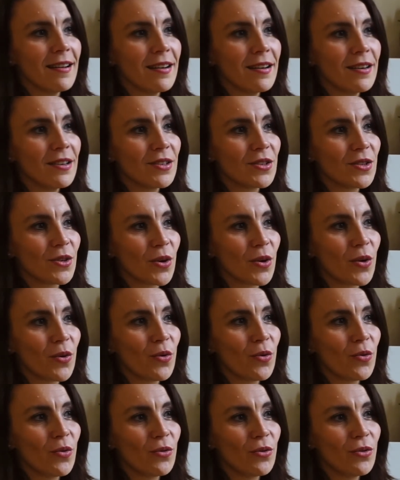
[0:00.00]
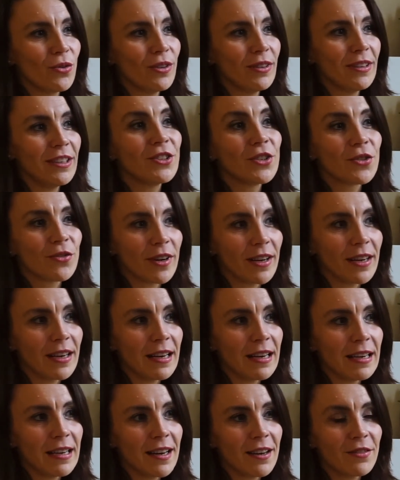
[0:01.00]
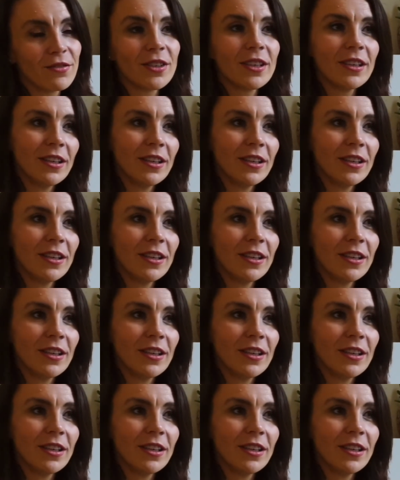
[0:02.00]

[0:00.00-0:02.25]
So literally after